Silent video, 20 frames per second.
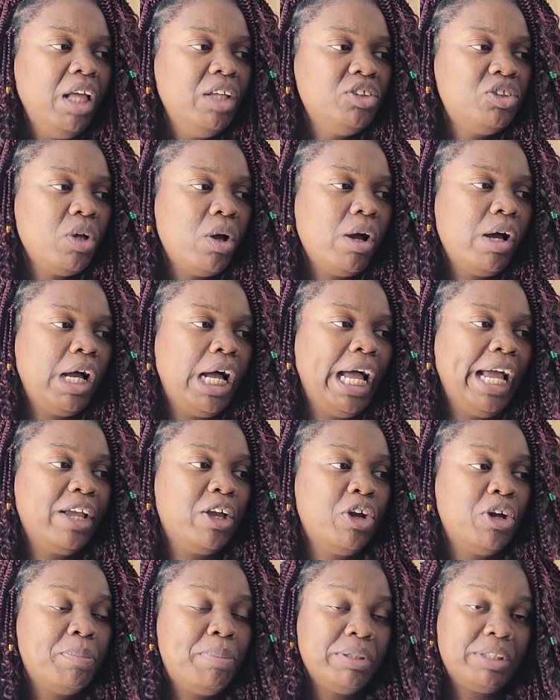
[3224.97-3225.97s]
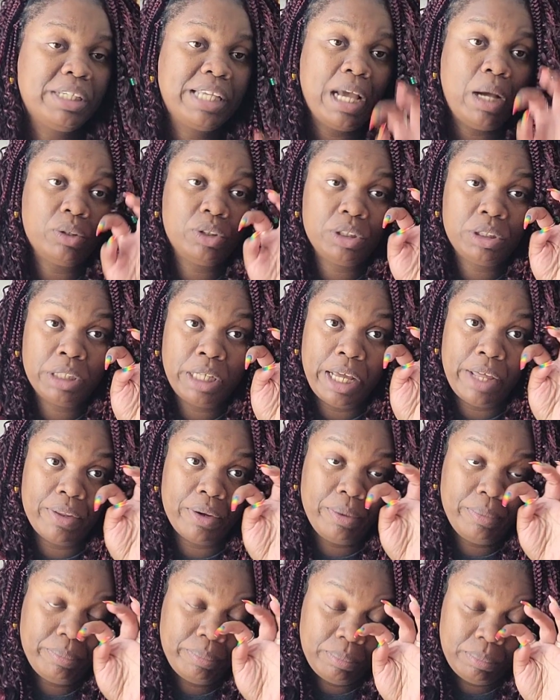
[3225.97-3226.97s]
So I go to put the couches
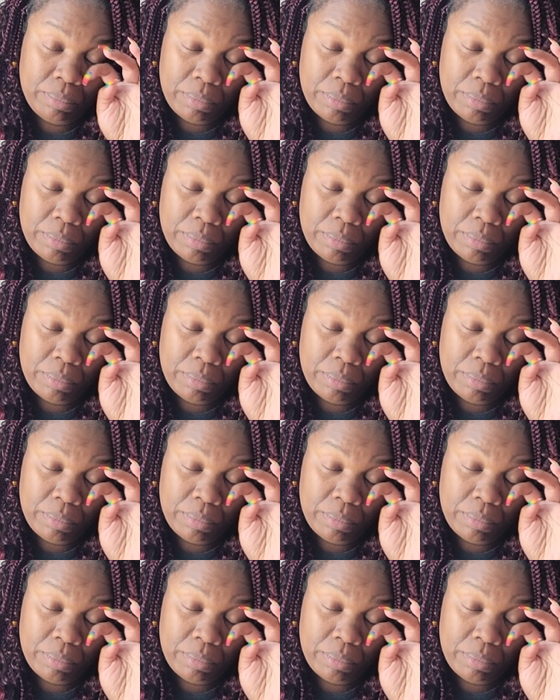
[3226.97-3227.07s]
together